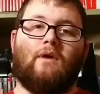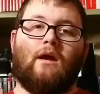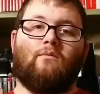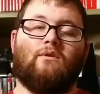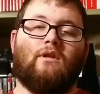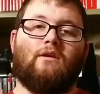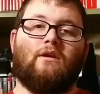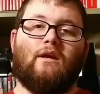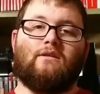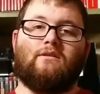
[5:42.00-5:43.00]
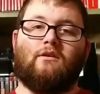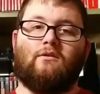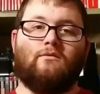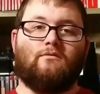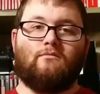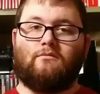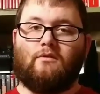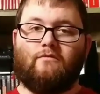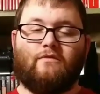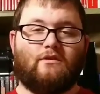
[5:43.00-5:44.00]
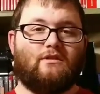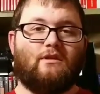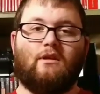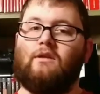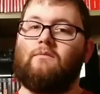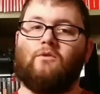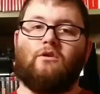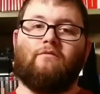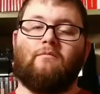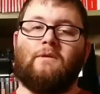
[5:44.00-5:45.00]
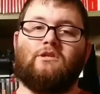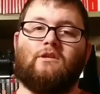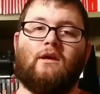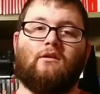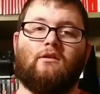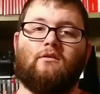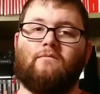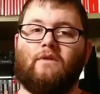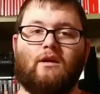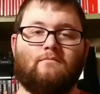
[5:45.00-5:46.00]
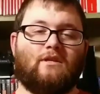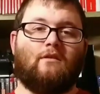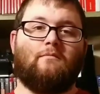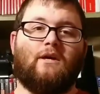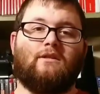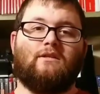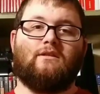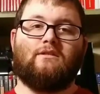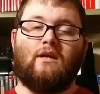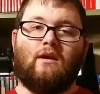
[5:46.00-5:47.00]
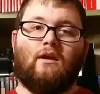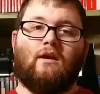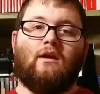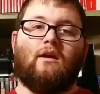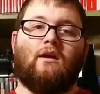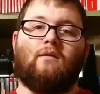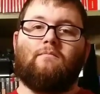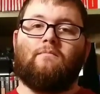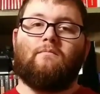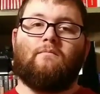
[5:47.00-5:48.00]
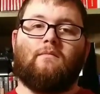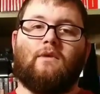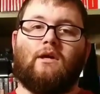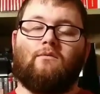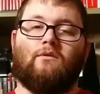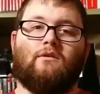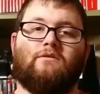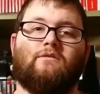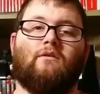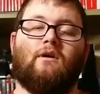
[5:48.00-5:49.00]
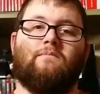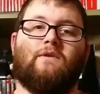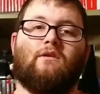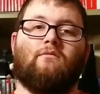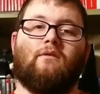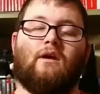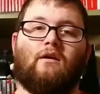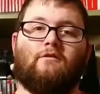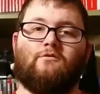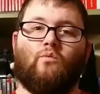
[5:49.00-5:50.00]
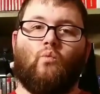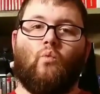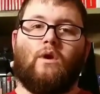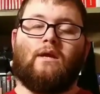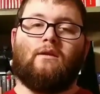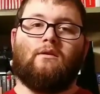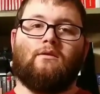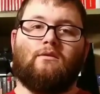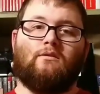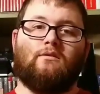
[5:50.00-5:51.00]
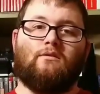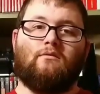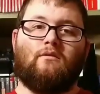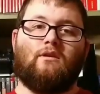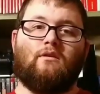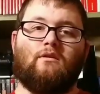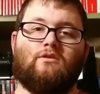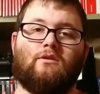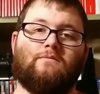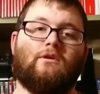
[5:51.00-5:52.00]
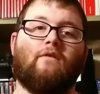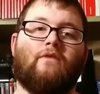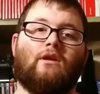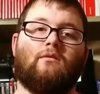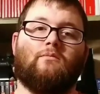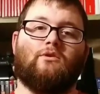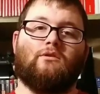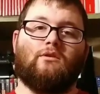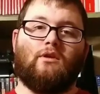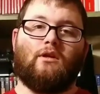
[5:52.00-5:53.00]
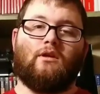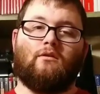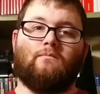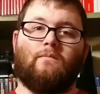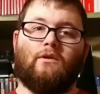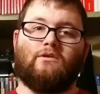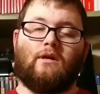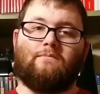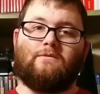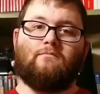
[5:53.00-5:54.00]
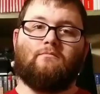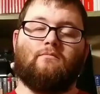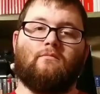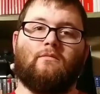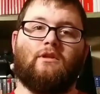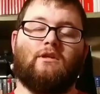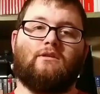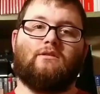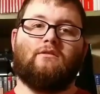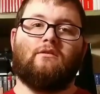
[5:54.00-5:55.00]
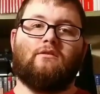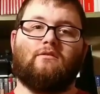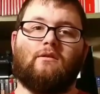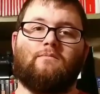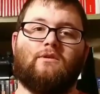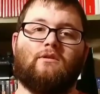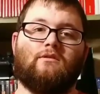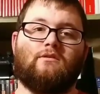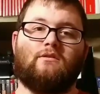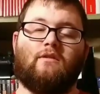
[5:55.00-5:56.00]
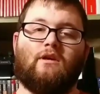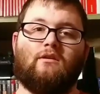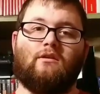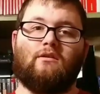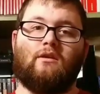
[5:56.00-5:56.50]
I will let you guys know if there's any more information at all that comes out about this, and I will also update you guys when the chips are available, and I'll drop some links in the description so that